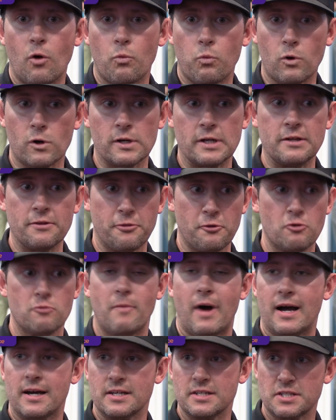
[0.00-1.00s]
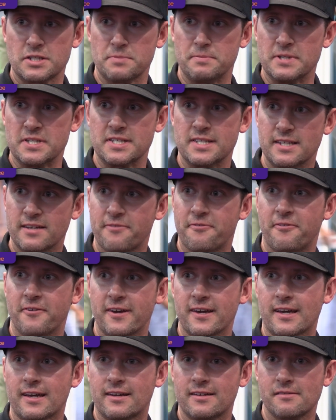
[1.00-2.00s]
working through my
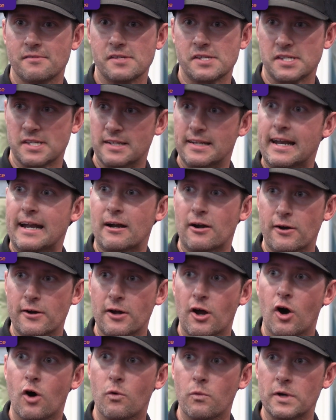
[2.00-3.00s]
specific scenario,